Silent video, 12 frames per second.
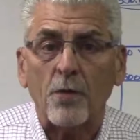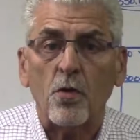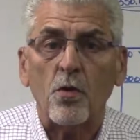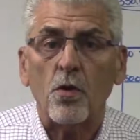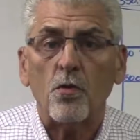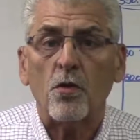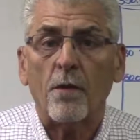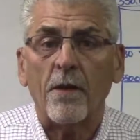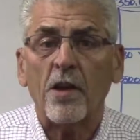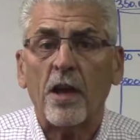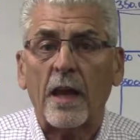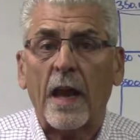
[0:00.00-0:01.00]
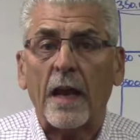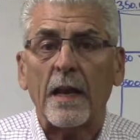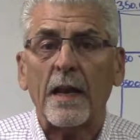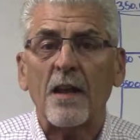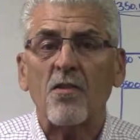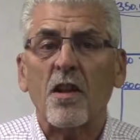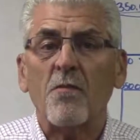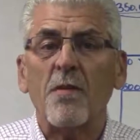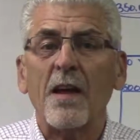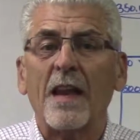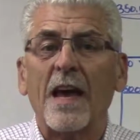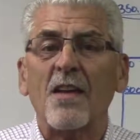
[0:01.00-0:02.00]
2 years of looking at it is they
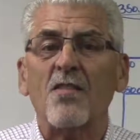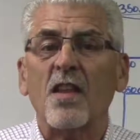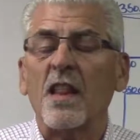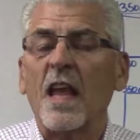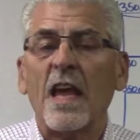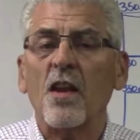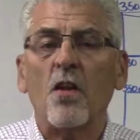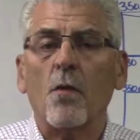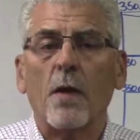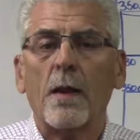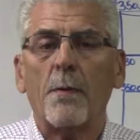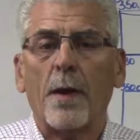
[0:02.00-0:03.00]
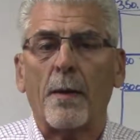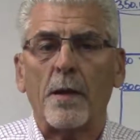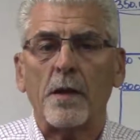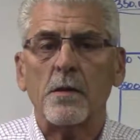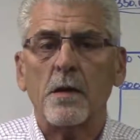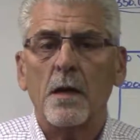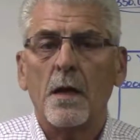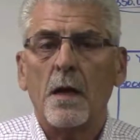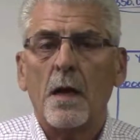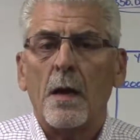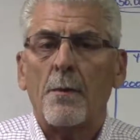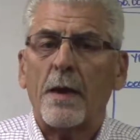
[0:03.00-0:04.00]
realized that they had no late payments.
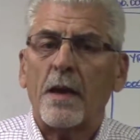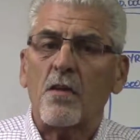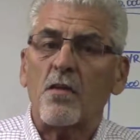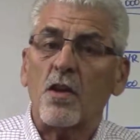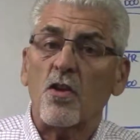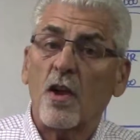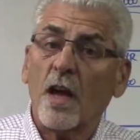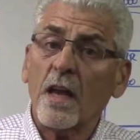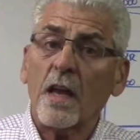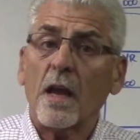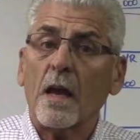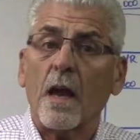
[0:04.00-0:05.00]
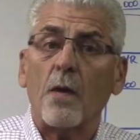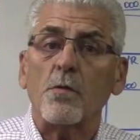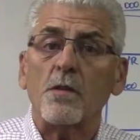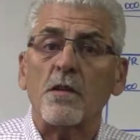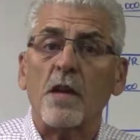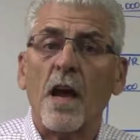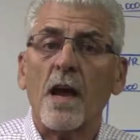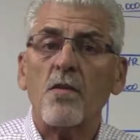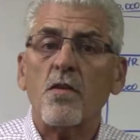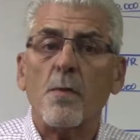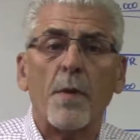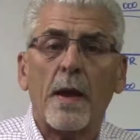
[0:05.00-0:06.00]
Because the checking account was
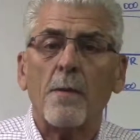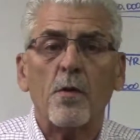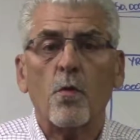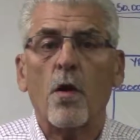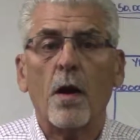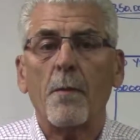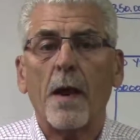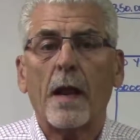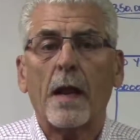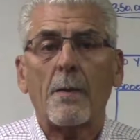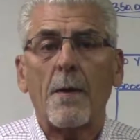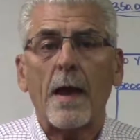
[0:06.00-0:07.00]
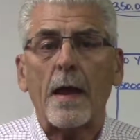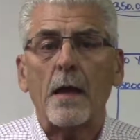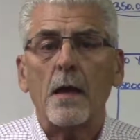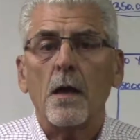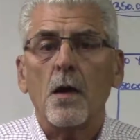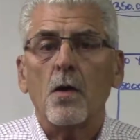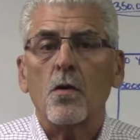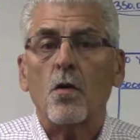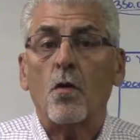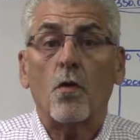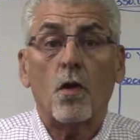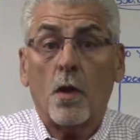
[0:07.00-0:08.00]
attached, the payments were automatically made.
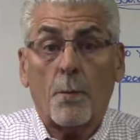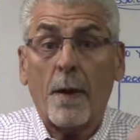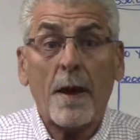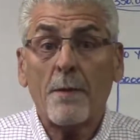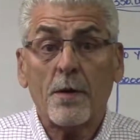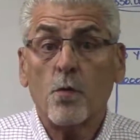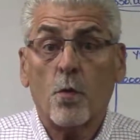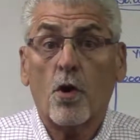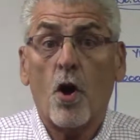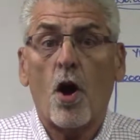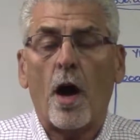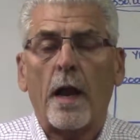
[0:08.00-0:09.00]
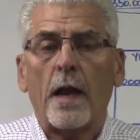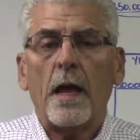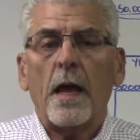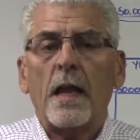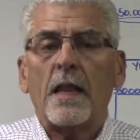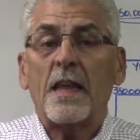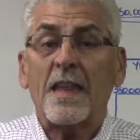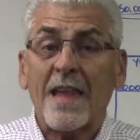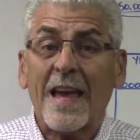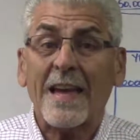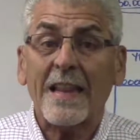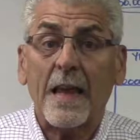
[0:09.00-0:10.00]
So the payments were gone. The
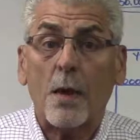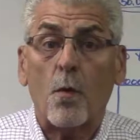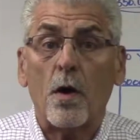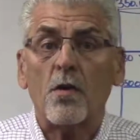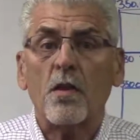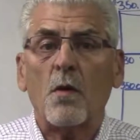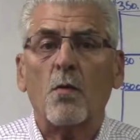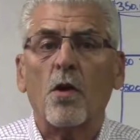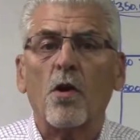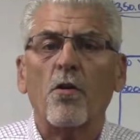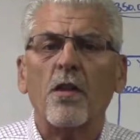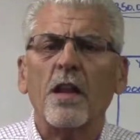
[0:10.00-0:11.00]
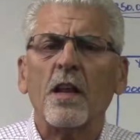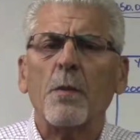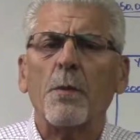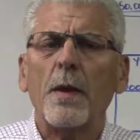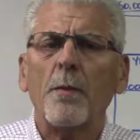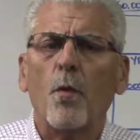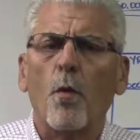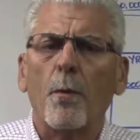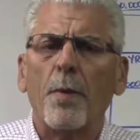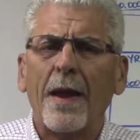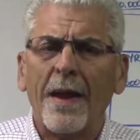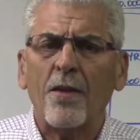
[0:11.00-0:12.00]
second thing was they were learning that the people were
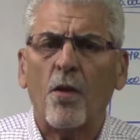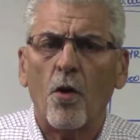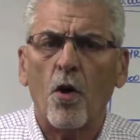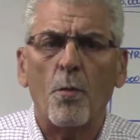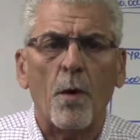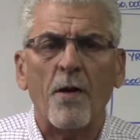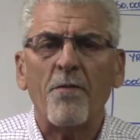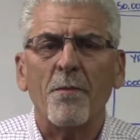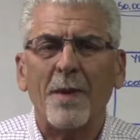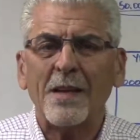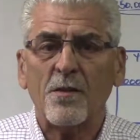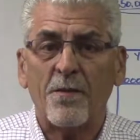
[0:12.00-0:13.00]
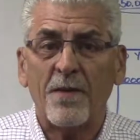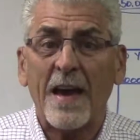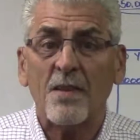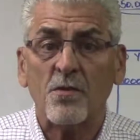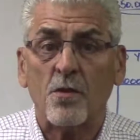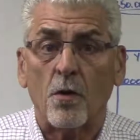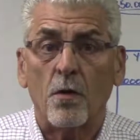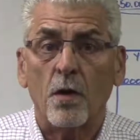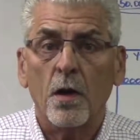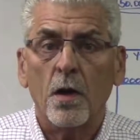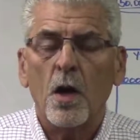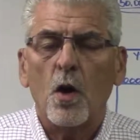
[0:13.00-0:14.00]
paying their home off much faster,
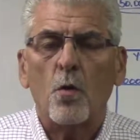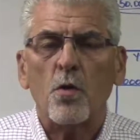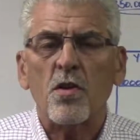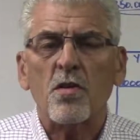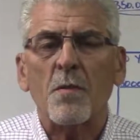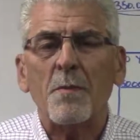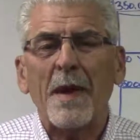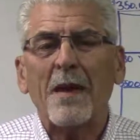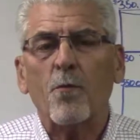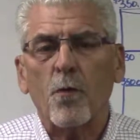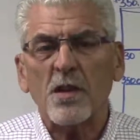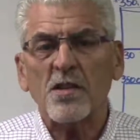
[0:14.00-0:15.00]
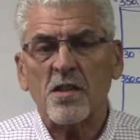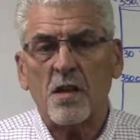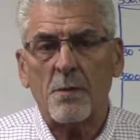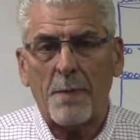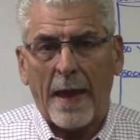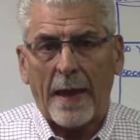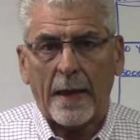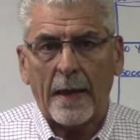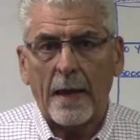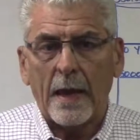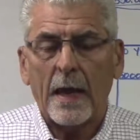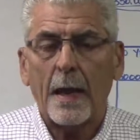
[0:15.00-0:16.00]
which is a big risk to the bank.
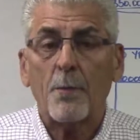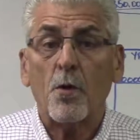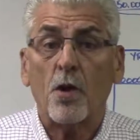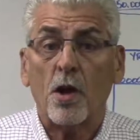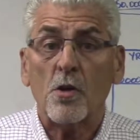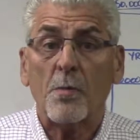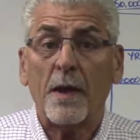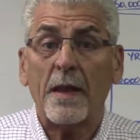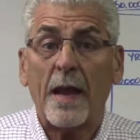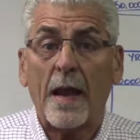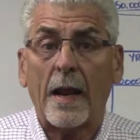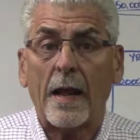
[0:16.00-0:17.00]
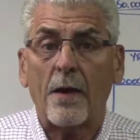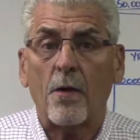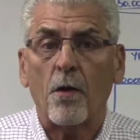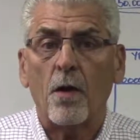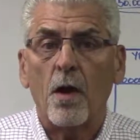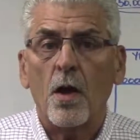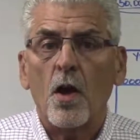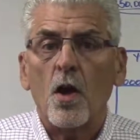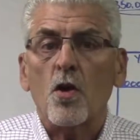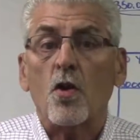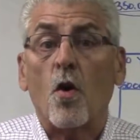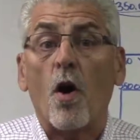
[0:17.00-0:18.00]
And I'm going to explain that later.
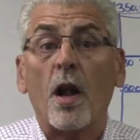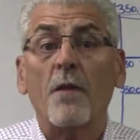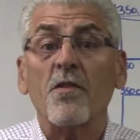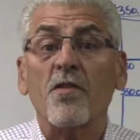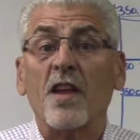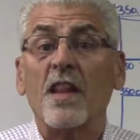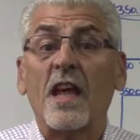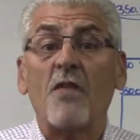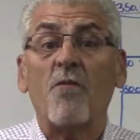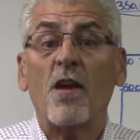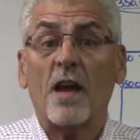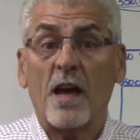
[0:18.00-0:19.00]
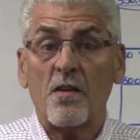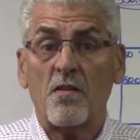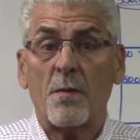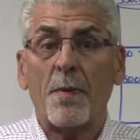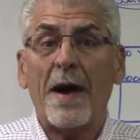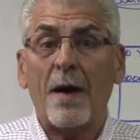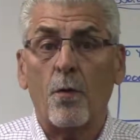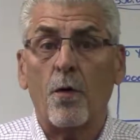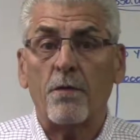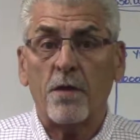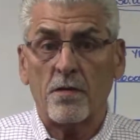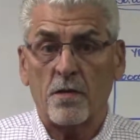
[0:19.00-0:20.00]
So all of a sudden they realized the power
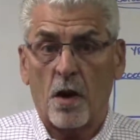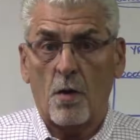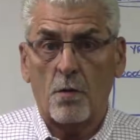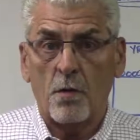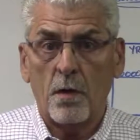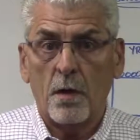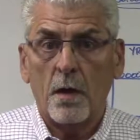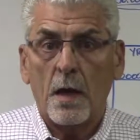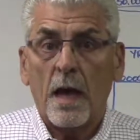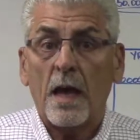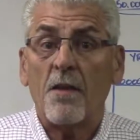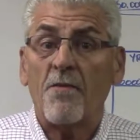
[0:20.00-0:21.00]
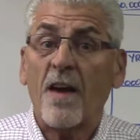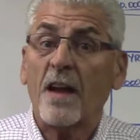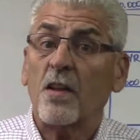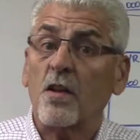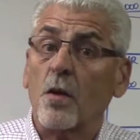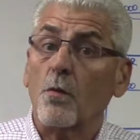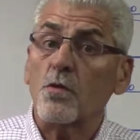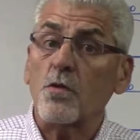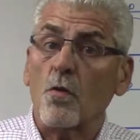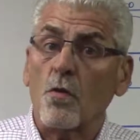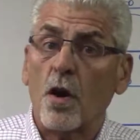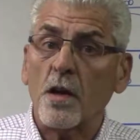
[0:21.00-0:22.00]
of this loan and the fact that there was
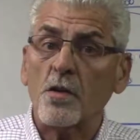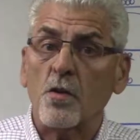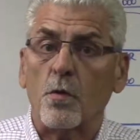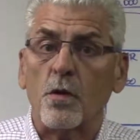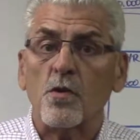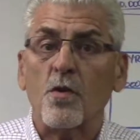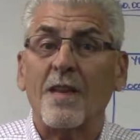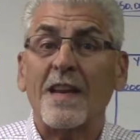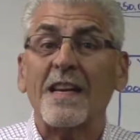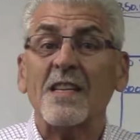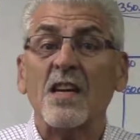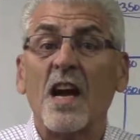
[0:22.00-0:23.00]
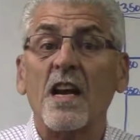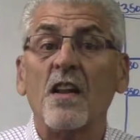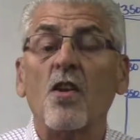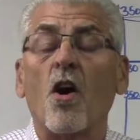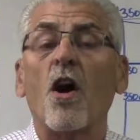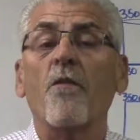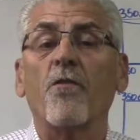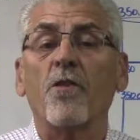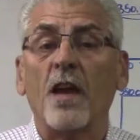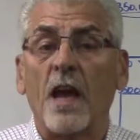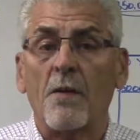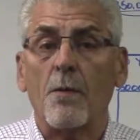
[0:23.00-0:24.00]
no cost to it, so they decided to offer it
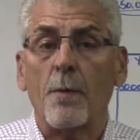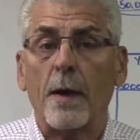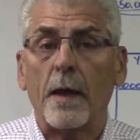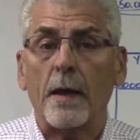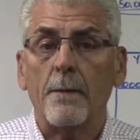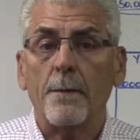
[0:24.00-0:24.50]
to everybody.